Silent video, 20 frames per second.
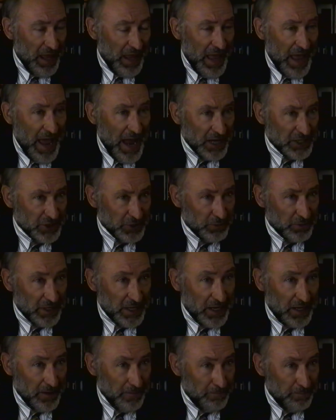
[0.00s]

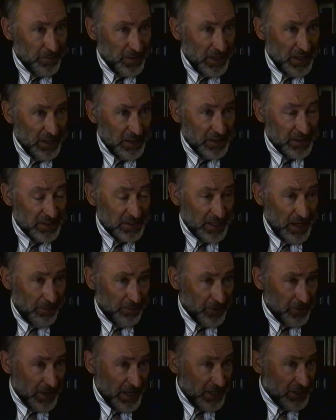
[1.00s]
Actually, the
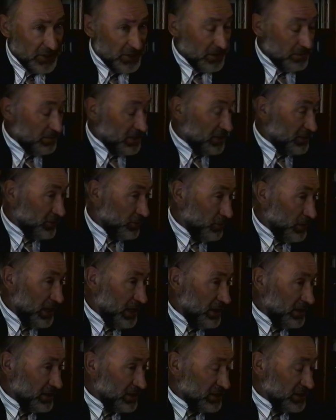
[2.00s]
separation
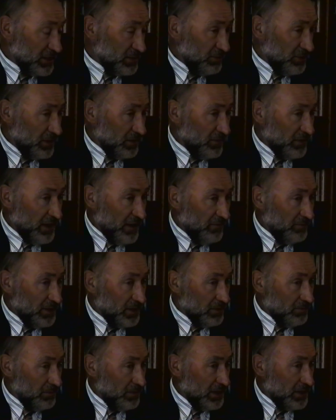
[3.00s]
between the 6.5
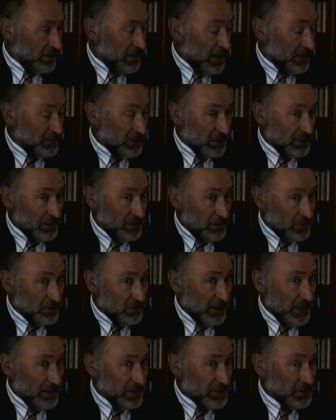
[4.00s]
millimeter object and the
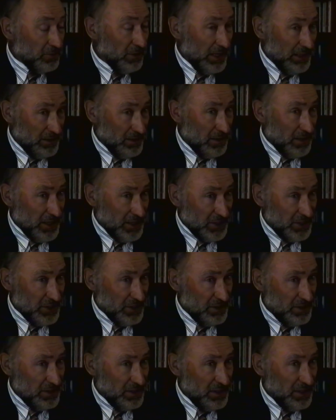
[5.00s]
trail is quite
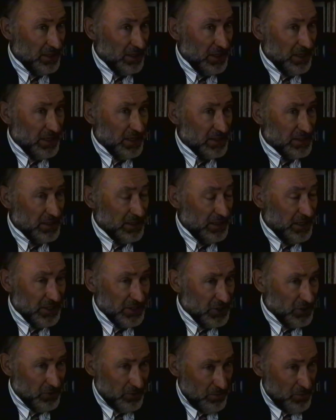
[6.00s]
large. It's an
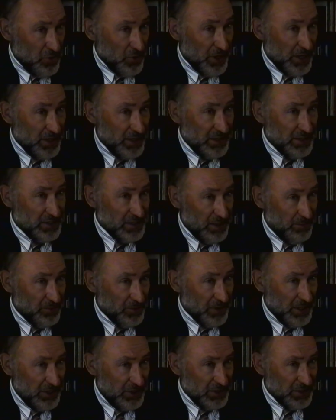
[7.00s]
inch or more in
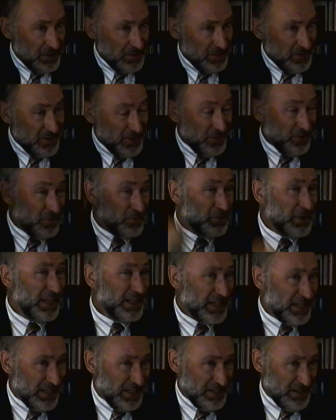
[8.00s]
separation, so it
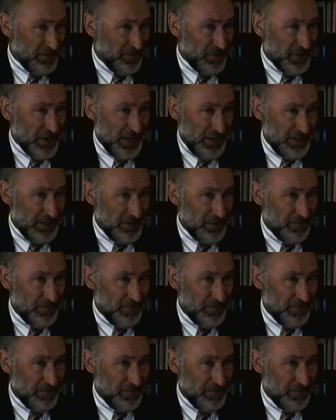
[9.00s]
really doesn't fit.